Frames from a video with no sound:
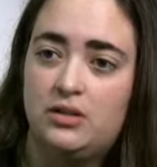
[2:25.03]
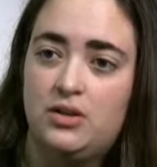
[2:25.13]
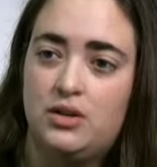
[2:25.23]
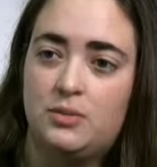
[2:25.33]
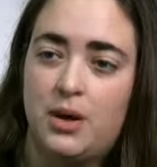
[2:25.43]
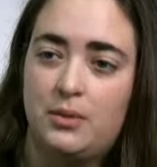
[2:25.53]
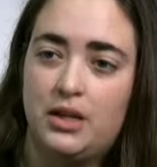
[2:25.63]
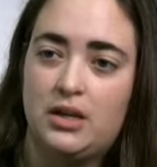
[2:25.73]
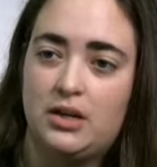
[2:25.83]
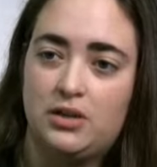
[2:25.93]
You can probably
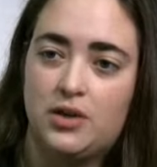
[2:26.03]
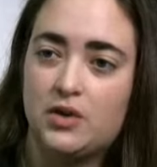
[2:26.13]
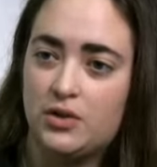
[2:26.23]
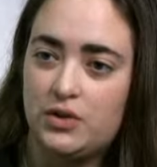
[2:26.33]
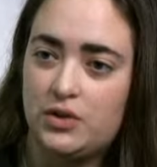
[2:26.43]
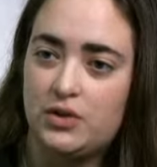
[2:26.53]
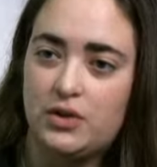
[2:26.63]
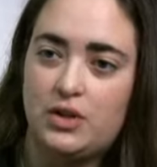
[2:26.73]
get it at the grocery store.